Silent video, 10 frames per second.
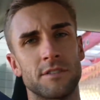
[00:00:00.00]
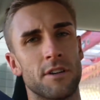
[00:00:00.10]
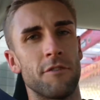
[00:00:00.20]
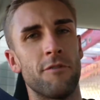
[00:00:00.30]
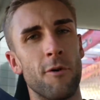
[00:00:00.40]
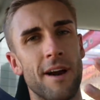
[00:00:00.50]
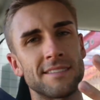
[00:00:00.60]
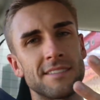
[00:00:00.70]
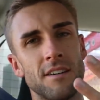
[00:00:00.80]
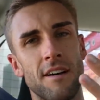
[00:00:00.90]
So 4
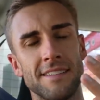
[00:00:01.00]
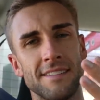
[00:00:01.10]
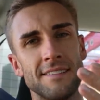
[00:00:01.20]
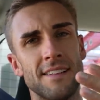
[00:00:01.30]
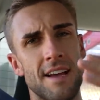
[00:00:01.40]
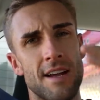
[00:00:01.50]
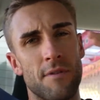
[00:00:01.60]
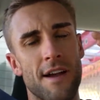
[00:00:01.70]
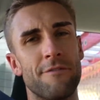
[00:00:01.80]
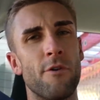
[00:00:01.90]
exercises,
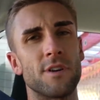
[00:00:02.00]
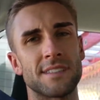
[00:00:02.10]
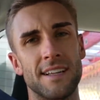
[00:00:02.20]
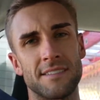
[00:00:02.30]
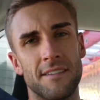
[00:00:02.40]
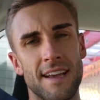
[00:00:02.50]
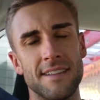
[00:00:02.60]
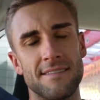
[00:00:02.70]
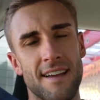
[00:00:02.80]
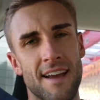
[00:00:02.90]
around 4 sets on
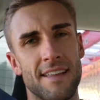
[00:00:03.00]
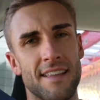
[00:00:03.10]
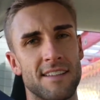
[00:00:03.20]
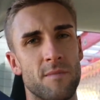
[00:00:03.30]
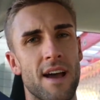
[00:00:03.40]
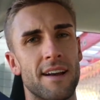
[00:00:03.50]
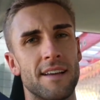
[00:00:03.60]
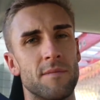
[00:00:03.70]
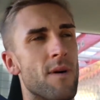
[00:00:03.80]
each, and that's about it.